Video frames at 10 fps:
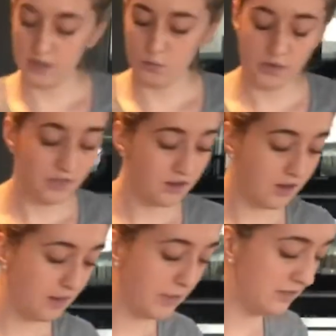in with the
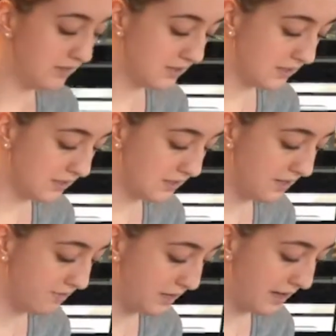comments and see
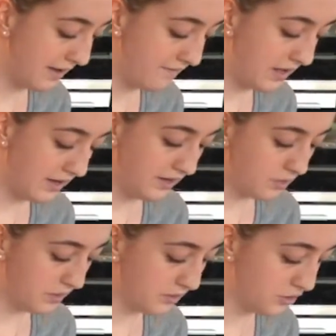if we have any
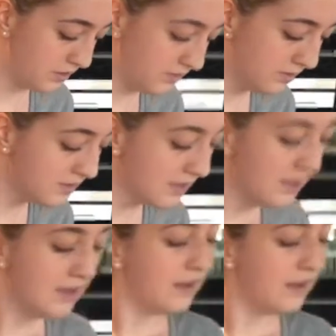questions.